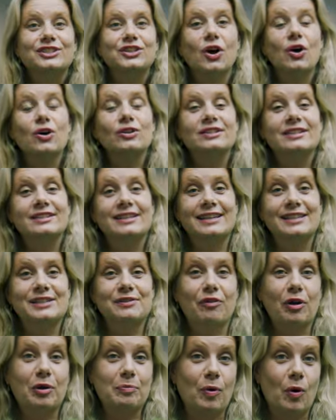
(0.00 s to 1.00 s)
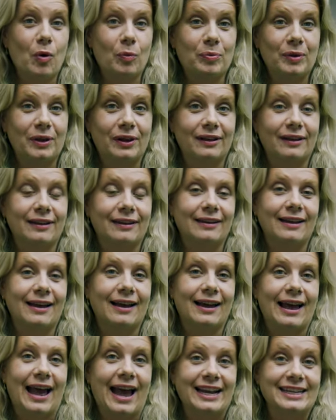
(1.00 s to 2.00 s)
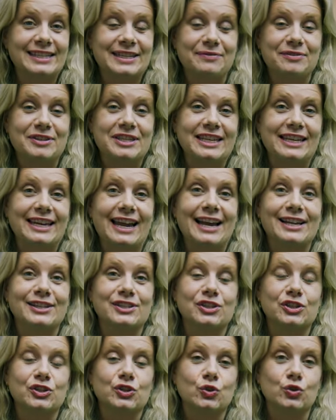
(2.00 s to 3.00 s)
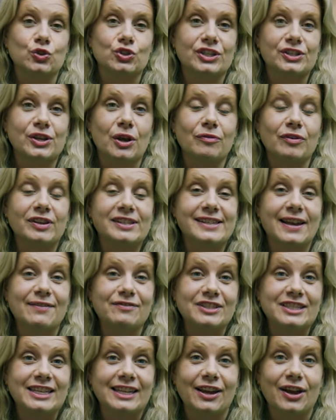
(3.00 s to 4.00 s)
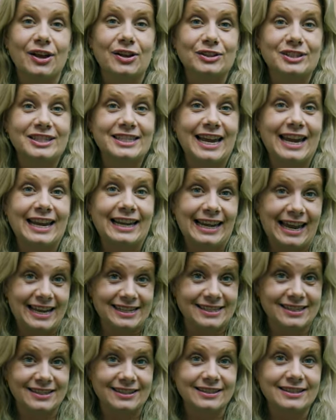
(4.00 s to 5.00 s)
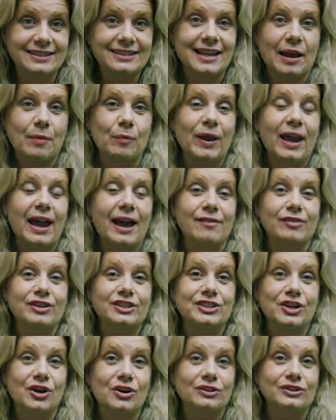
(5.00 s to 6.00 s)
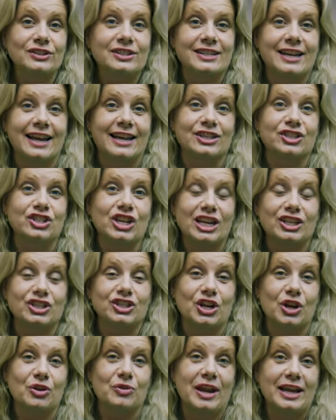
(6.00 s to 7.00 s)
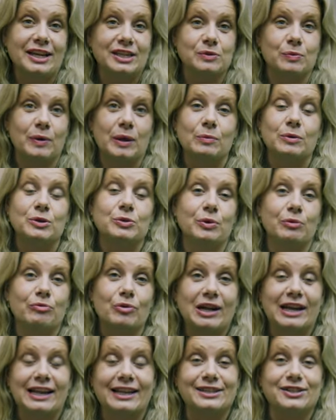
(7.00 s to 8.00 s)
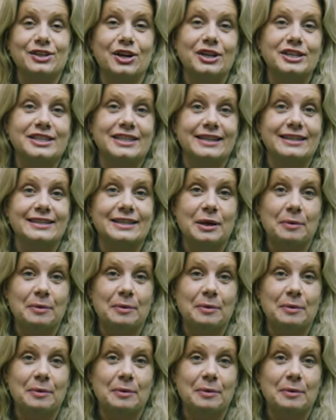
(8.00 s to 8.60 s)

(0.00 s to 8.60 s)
Dance is a very popular activity at St George's. Over 70 girls take lessons and we have a dance and jazz show next week which we're really excited